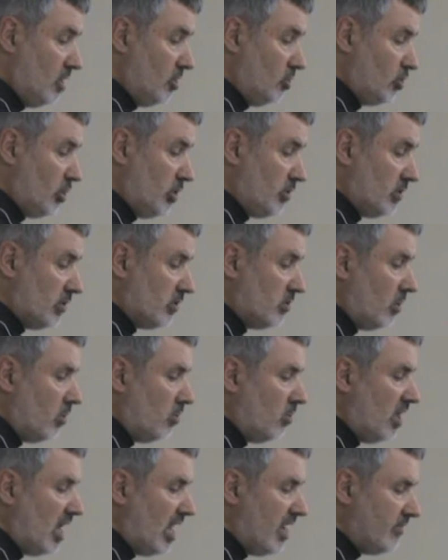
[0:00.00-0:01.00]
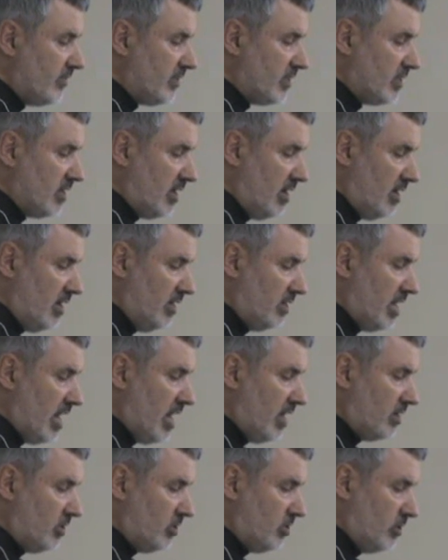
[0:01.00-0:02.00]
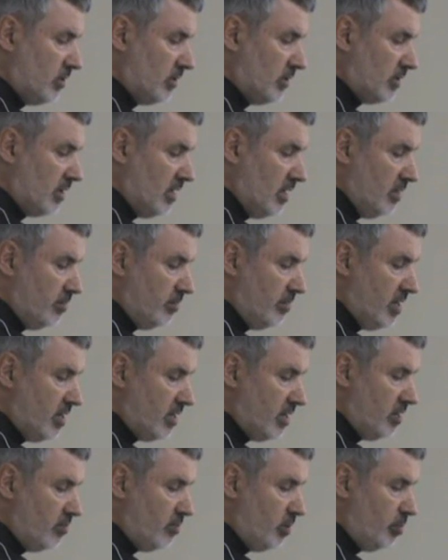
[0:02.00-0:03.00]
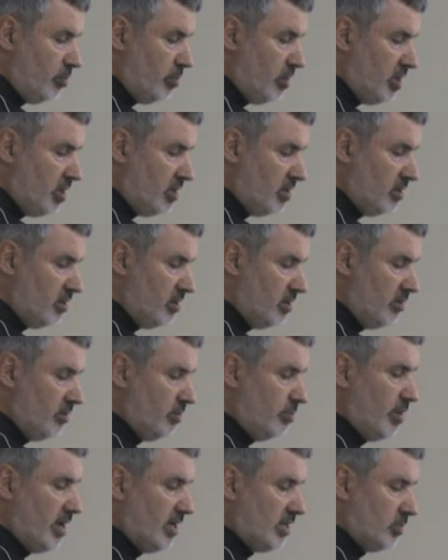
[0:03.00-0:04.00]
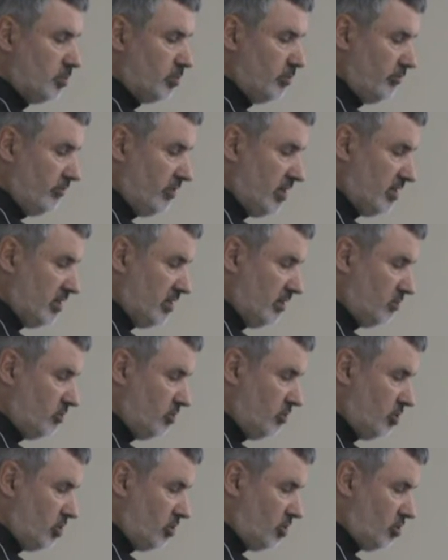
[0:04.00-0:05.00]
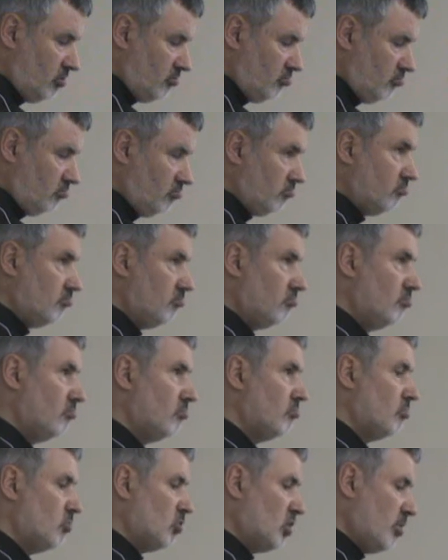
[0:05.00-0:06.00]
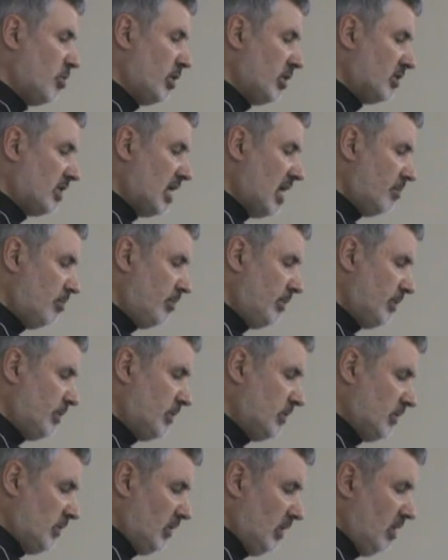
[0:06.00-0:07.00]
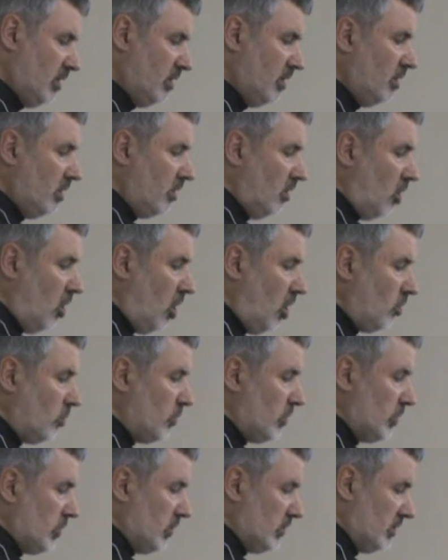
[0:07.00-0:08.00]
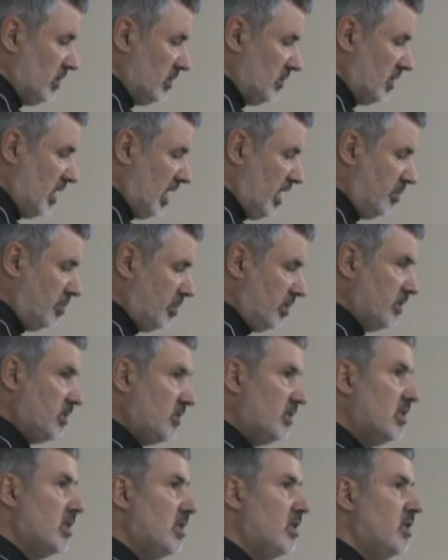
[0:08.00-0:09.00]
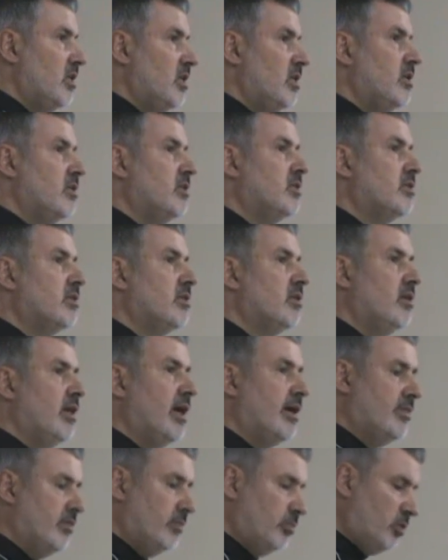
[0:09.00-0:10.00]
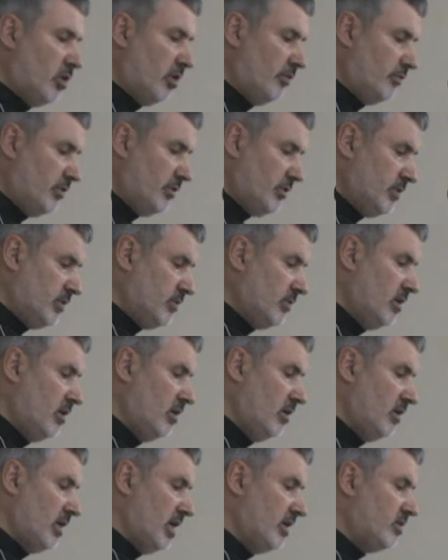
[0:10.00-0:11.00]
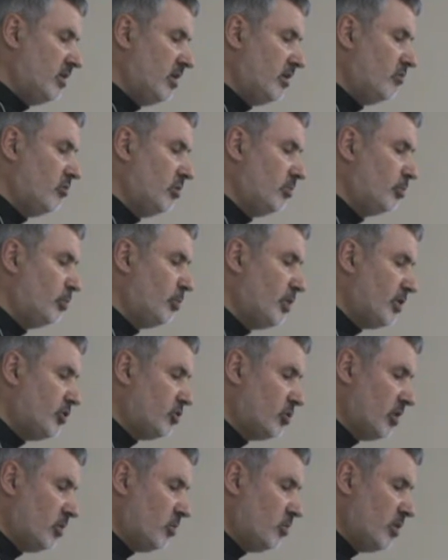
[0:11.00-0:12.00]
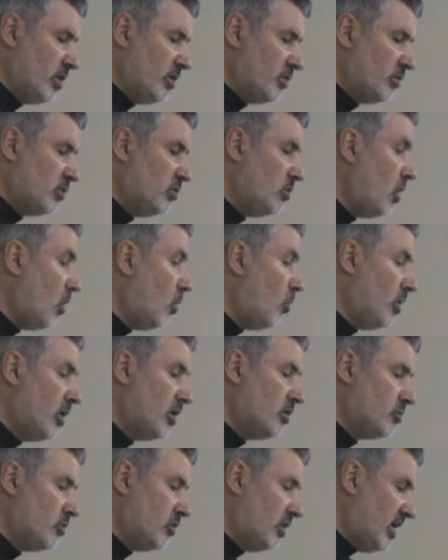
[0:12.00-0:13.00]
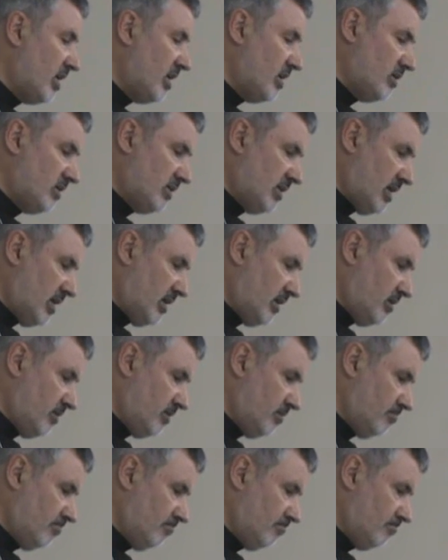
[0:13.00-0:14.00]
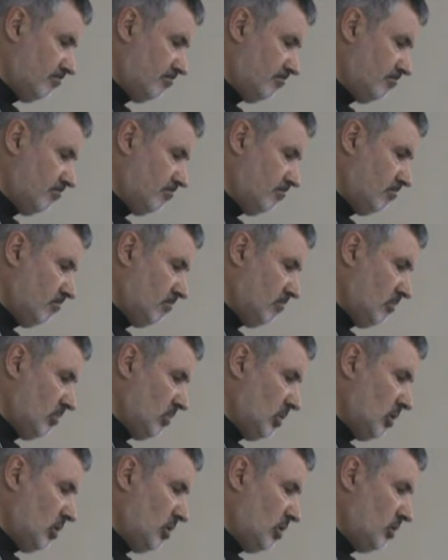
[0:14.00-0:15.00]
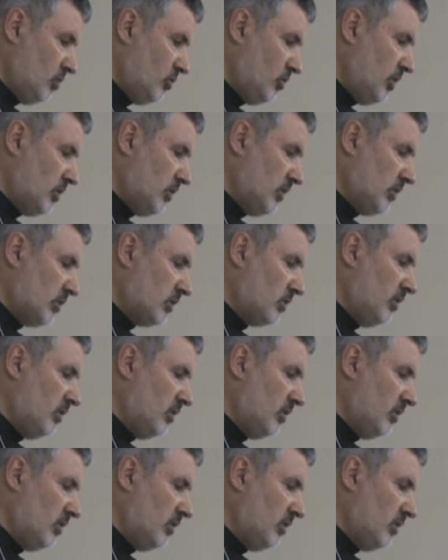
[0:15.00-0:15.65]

Jesus' whole lifestyle and actions make him appear in the best prophetic tradition. Some examples. Along with his disciples, he is, like the prophets, an itinerant preacher who has nowhere to lay his head. Jesus